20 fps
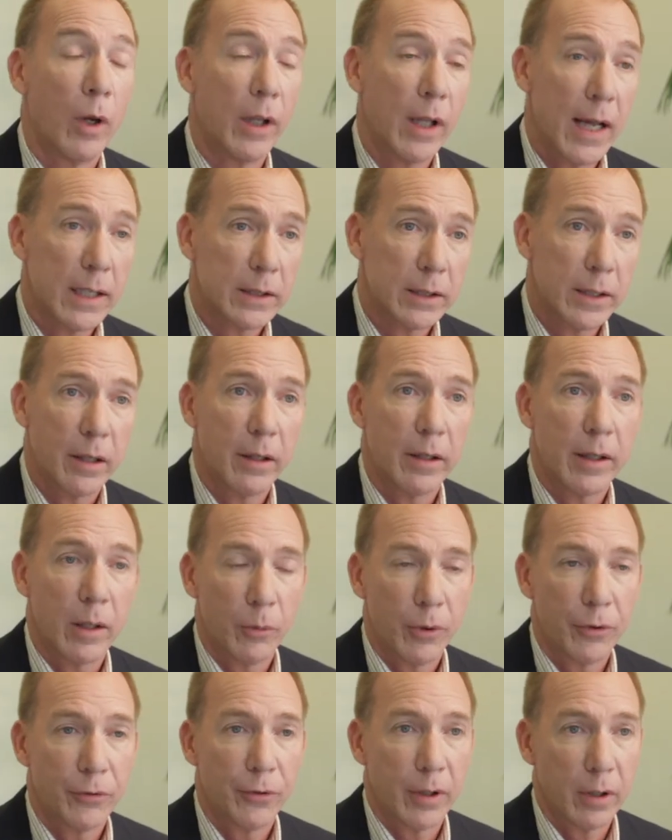last area that
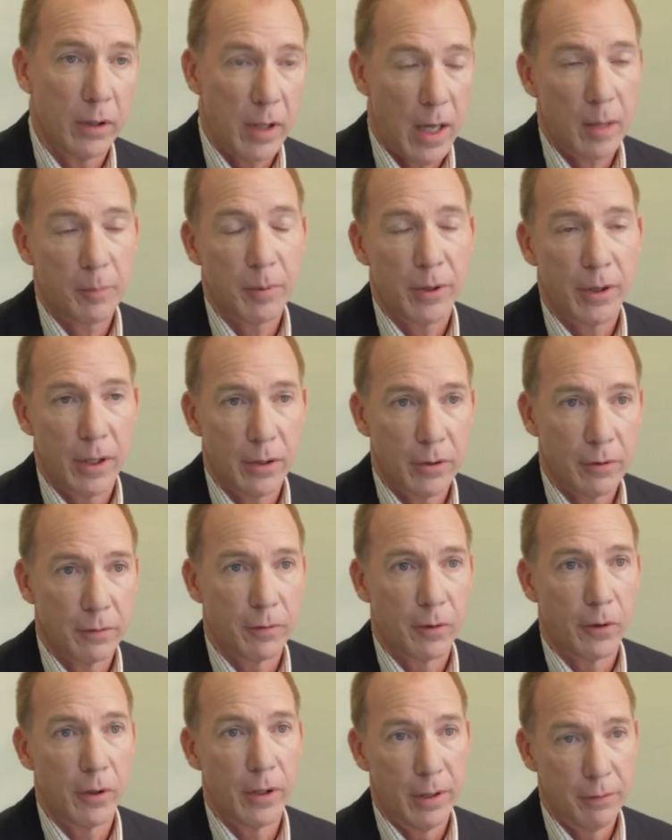we see a lot of potential
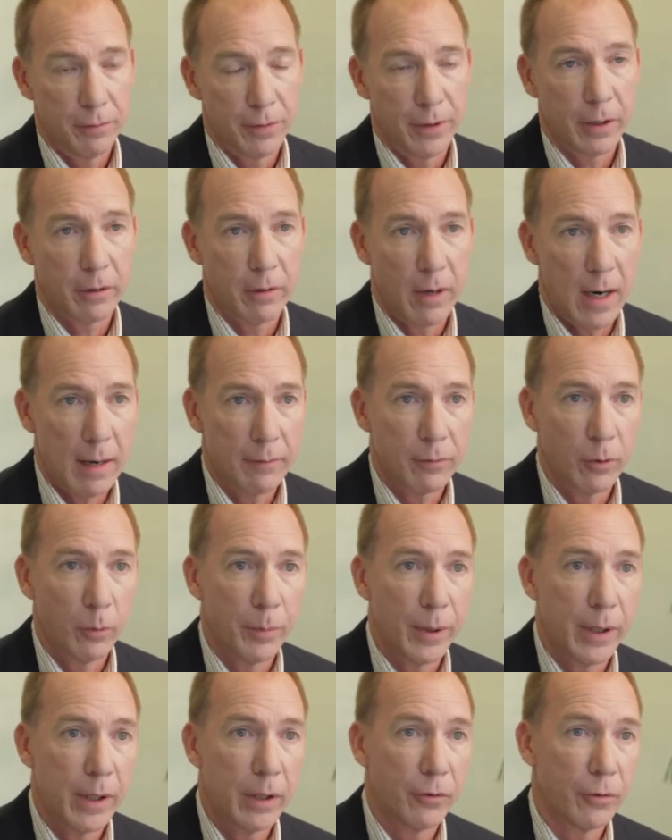for Infinite Graph will
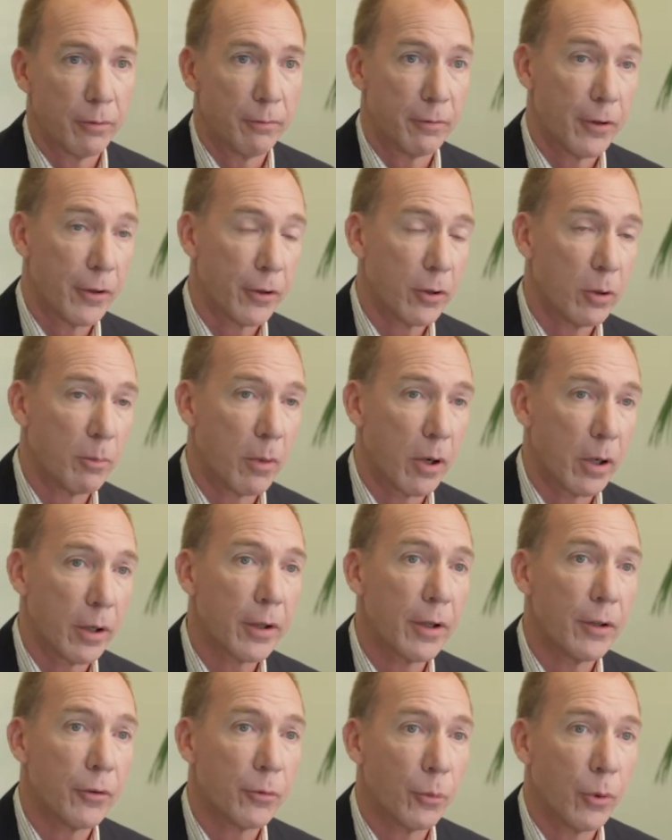be in some vertical
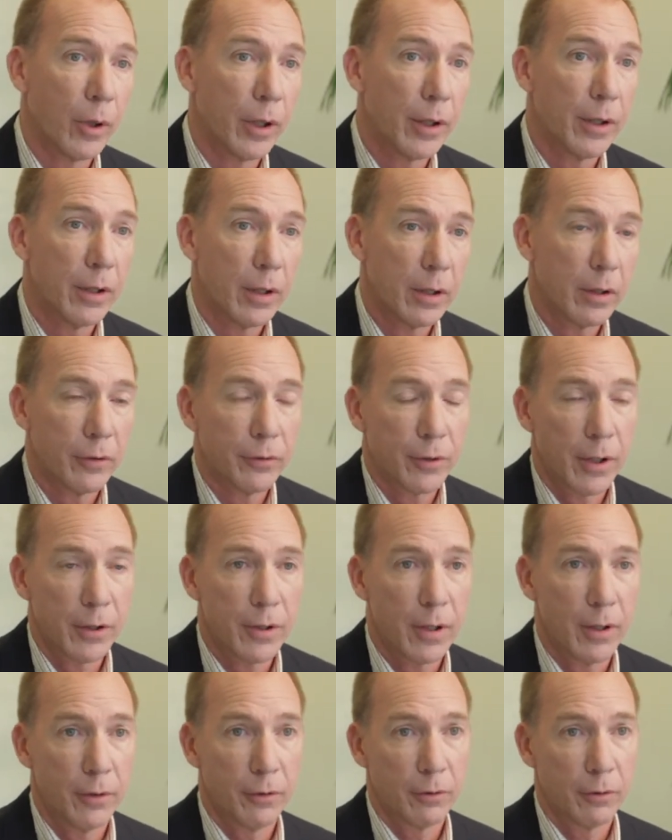markets, one such as